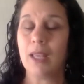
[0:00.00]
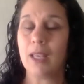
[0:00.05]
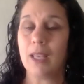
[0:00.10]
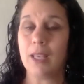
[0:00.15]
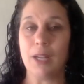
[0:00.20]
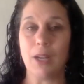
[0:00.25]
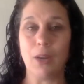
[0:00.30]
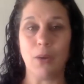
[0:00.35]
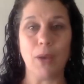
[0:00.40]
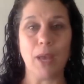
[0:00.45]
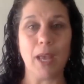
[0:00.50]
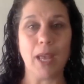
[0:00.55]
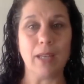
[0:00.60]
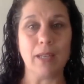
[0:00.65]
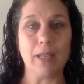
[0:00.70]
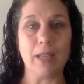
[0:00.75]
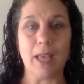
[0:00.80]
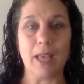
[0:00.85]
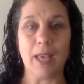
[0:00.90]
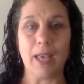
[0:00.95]
you know,
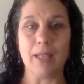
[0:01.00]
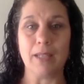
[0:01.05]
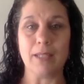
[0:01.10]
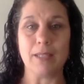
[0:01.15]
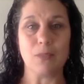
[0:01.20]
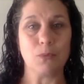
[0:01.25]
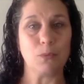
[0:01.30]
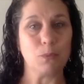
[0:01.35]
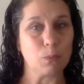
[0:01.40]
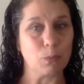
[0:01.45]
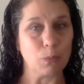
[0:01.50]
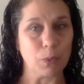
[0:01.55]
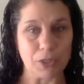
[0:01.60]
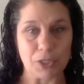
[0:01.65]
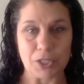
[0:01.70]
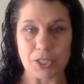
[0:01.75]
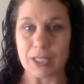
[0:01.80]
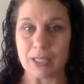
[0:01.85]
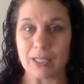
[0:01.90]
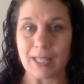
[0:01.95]
and and we're
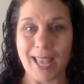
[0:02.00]
still